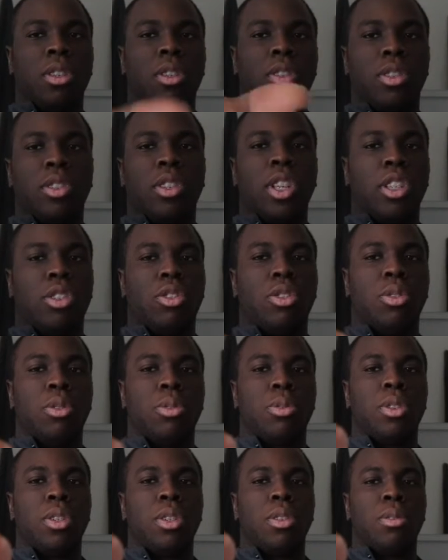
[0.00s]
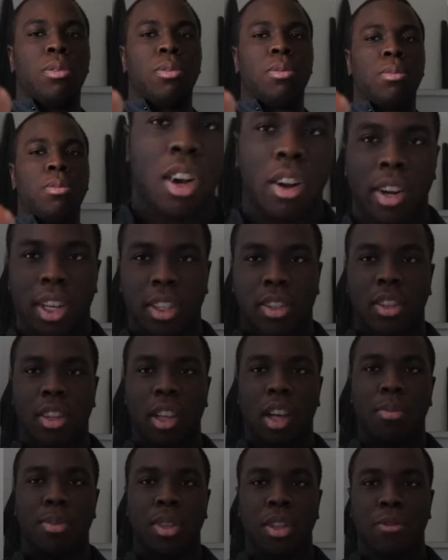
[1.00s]
Stay tuned. Alright, so
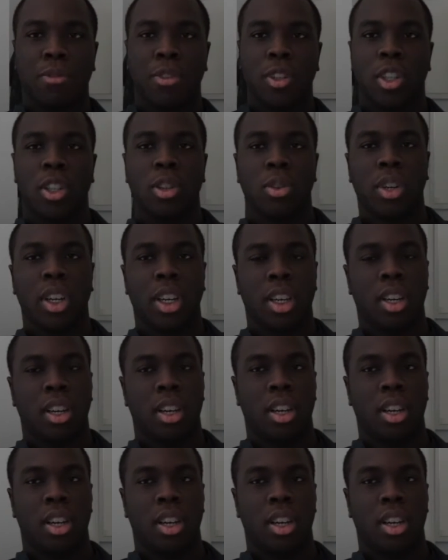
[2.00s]
that'll be the video.